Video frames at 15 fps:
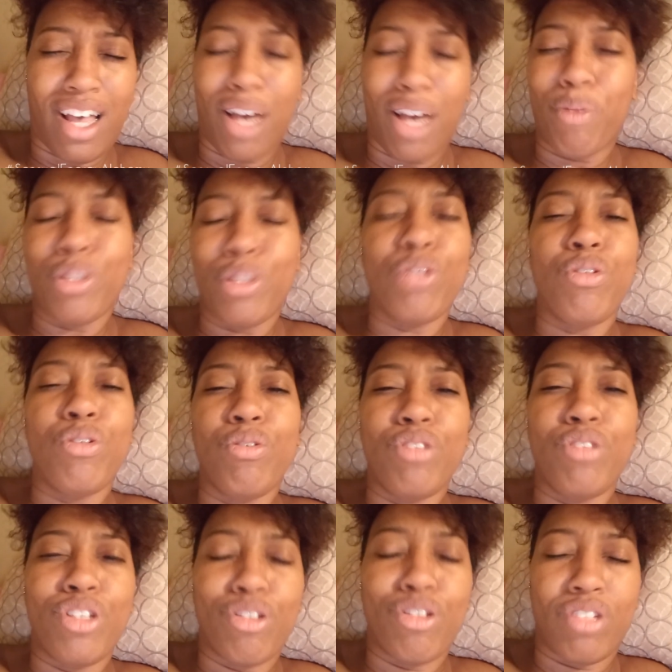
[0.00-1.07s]
how are you
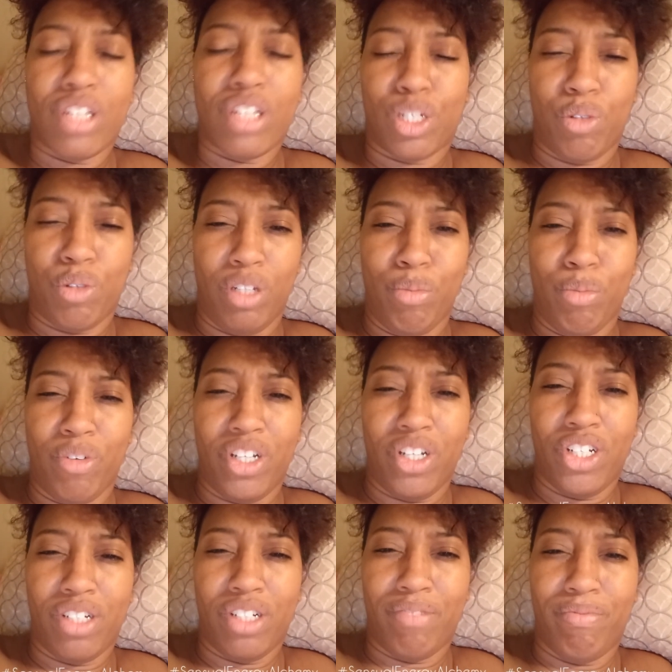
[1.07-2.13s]
using your sexual
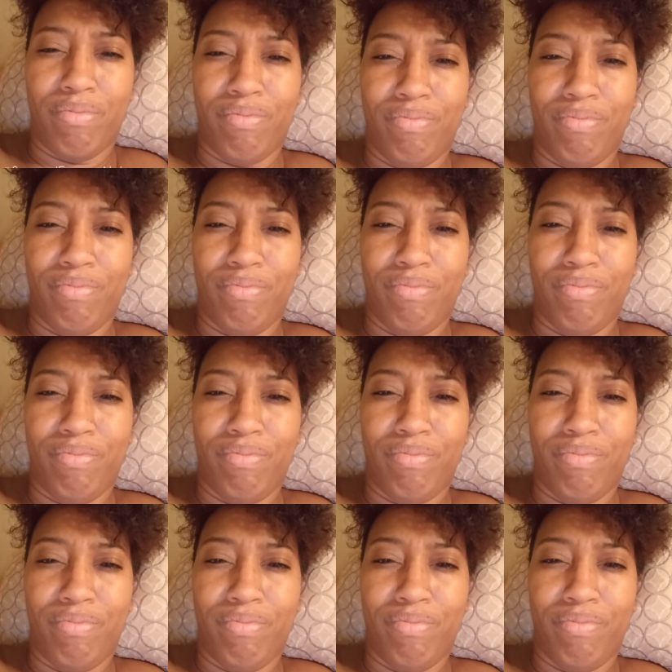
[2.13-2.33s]
liberation?